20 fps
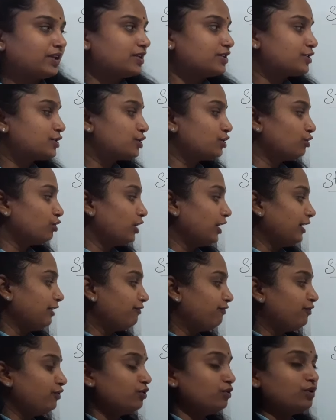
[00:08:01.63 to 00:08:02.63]
So,
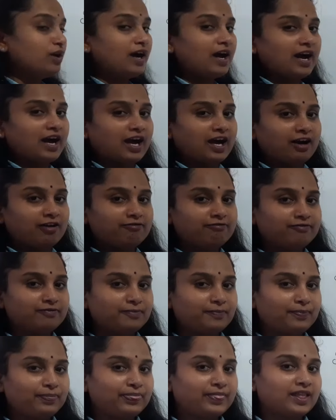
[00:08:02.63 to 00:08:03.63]
if you have
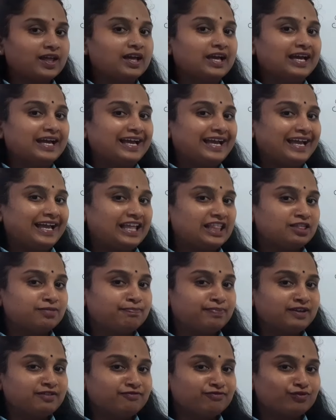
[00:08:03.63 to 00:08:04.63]

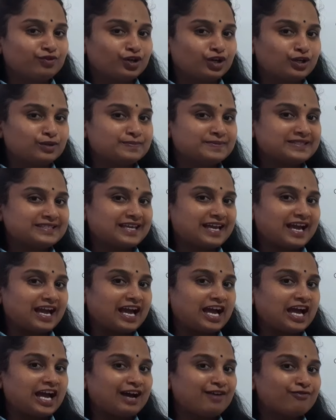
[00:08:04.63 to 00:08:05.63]
helping verbs
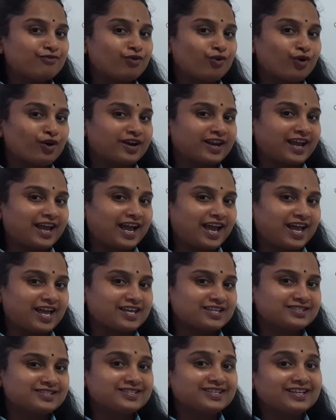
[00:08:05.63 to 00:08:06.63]
have or
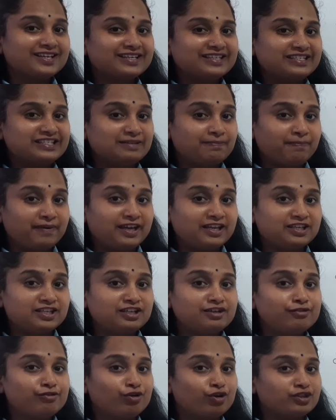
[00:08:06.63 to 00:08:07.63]
has
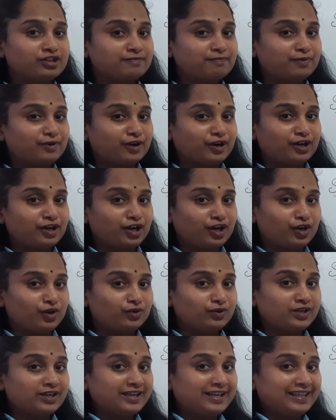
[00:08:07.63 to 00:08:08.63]
depending on the
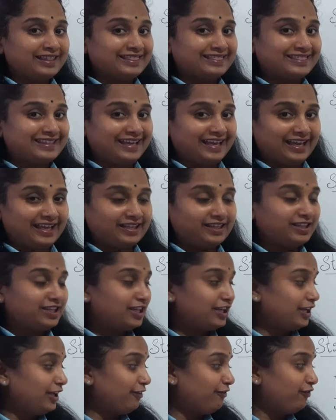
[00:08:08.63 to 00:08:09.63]
pronoun, then
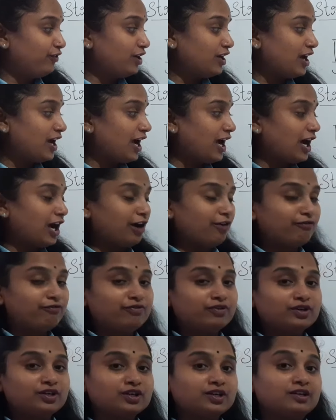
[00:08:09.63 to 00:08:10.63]
if we have
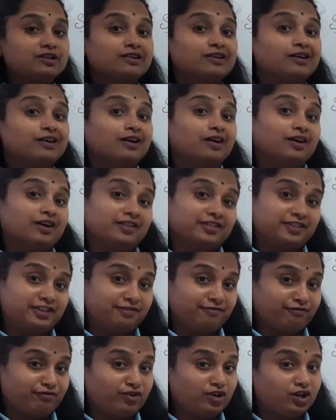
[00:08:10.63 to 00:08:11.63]

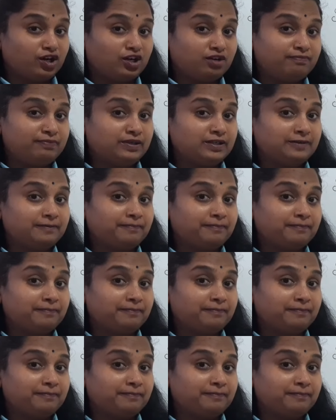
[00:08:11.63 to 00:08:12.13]
the verb,